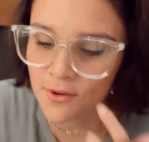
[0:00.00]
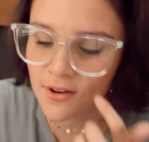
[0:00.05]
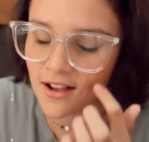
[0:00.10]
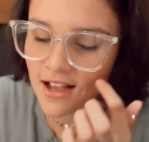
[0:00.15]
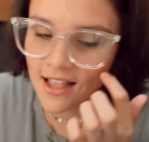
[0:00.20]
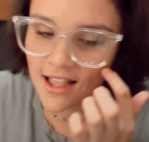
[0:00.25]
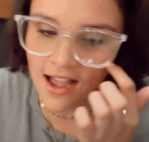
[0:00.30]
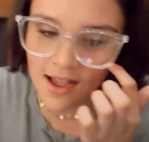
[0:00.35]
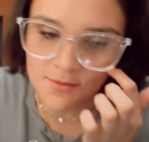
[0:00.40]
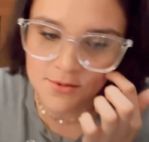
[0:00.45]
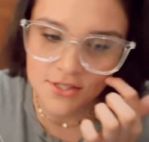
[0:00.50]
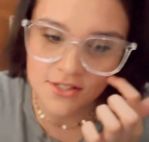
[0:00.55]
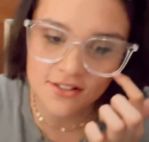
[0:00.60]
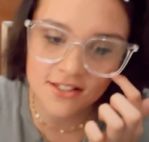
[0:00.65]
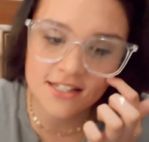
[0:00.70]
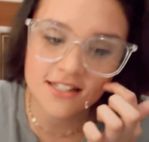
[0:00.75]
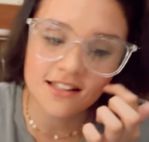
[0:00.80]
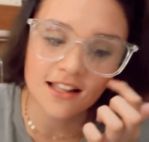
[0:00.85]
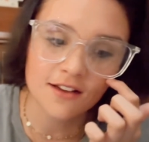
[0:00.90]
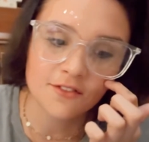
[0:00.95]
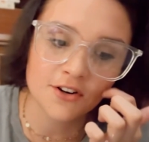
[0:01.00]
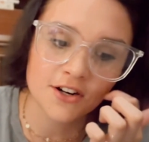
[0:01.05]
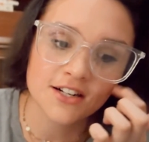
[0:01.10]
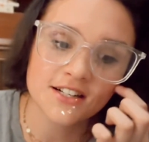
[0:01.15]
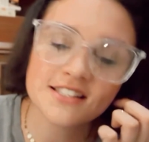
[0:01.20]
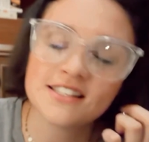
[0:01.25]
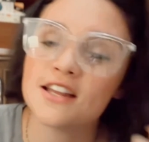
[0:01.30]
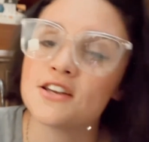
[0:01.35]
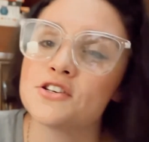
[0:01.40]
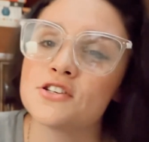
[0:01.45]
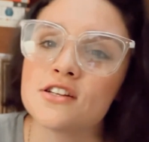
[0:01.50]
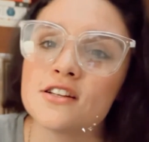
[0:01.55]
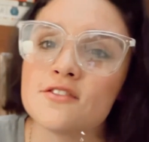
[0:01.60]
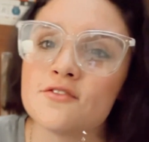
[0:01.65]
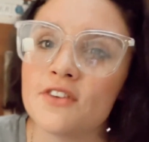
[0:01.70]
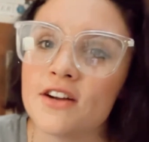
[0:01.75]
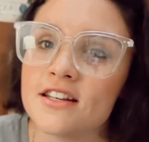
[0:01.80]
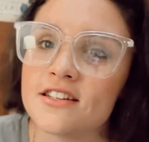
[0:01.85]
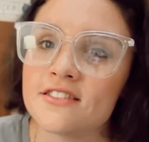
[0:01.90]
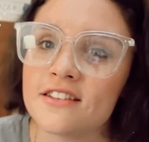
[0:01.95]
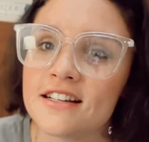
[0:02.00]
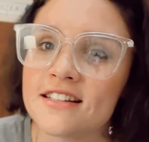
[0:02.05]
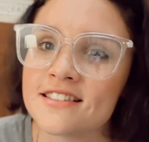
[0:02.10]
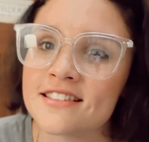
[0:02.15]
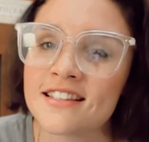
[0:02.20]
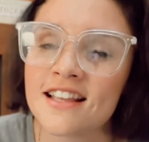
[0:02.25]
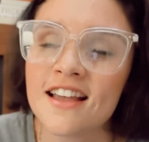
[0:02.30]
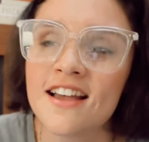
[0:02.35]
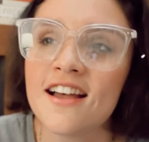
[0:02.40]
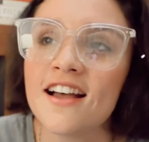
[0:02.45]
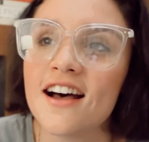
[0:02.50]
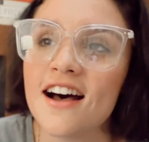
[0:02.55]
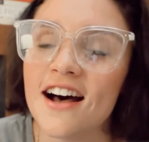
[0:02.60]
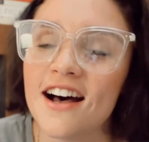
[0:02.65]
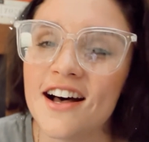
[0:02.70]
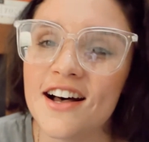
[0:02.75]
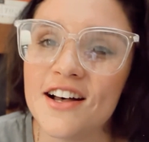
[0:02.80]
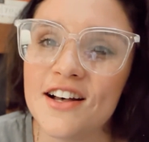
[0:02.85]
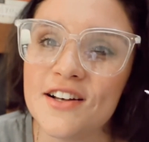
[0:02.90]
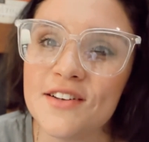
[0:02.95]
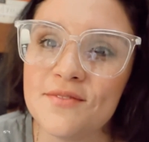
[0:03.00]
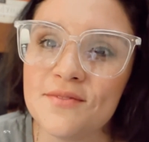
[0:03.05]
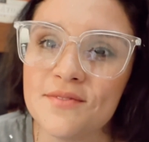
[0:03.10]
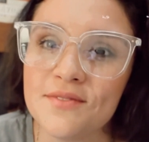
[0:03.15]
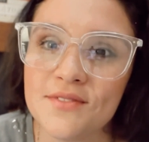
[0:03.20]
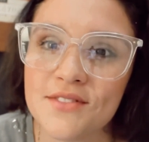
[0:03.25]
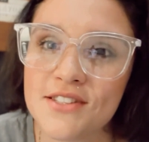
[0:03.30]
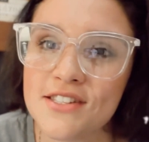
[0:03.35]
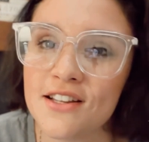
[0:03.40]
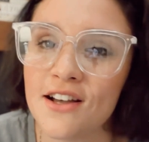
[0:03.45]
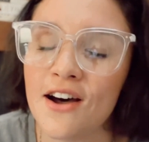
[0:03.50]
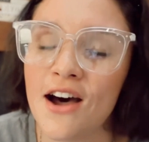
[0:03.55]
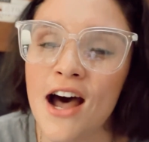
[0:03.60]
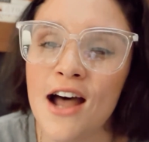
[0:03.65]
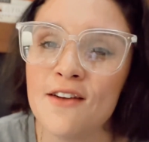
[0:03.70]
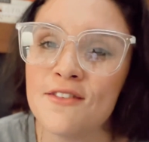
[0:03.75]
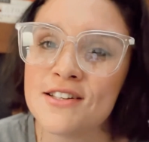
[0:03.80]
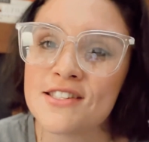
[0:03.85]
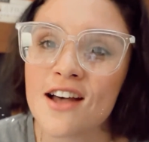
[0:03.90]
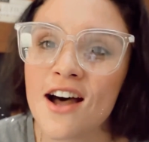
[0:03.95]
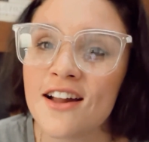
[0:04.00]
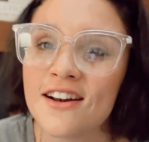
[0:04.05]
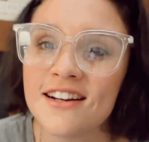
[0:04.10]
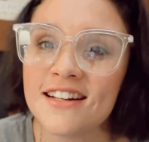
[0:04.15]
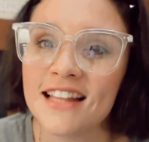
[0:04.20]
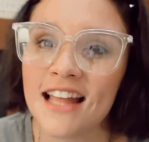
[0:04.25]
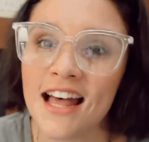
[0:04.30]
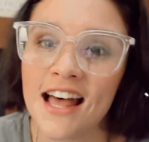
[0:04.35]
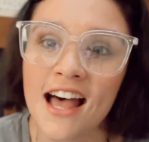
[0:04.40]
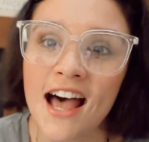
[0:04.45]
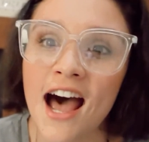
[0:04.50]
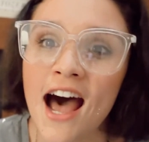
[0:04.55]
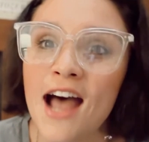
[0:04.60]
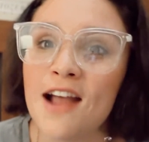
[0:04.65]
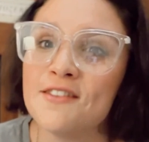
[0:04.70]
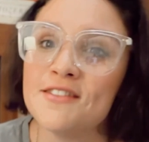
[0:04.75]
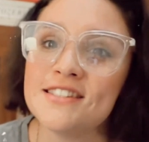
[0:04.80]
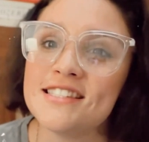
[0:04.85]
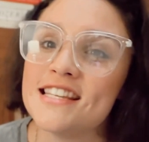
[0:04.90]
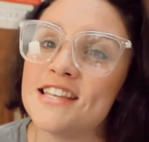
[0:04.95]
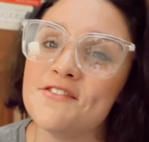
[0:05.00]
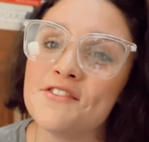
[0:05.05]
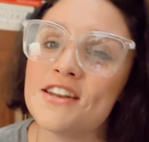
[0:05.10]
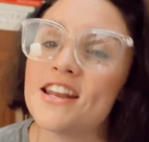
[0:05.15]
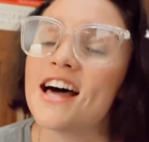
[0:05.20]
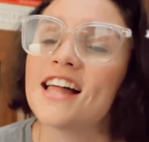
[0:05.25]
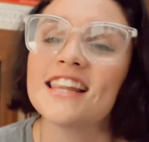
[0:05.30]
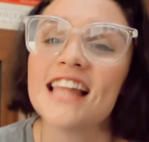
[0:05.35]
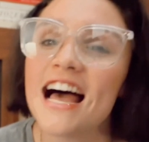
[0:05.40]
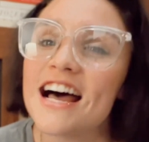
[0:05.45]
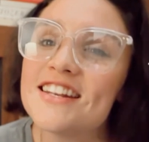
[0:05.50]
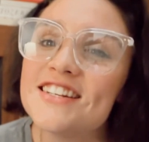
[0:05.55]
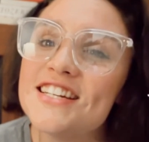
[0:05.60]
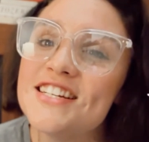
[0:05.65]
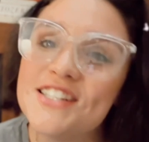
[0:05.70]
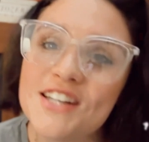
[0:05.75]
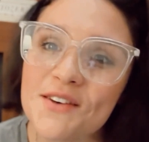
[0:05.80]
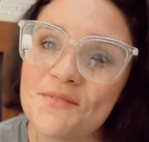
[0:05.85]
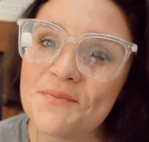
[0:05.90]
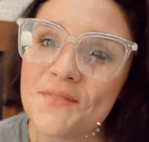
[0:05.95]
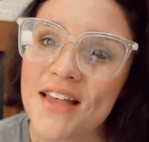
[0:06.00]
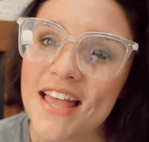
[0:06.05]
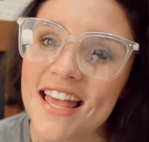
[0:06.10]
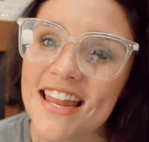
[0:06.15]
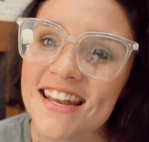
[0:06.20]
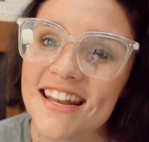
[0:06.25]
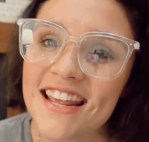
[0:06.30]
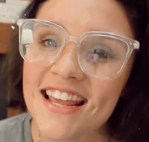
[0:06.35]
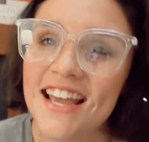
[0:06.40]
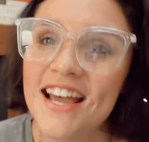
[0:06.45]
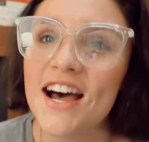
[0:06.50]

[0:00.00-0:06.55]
I absolutely love her. Such a good friend to us. So I was honored that I was even allowed to jump in.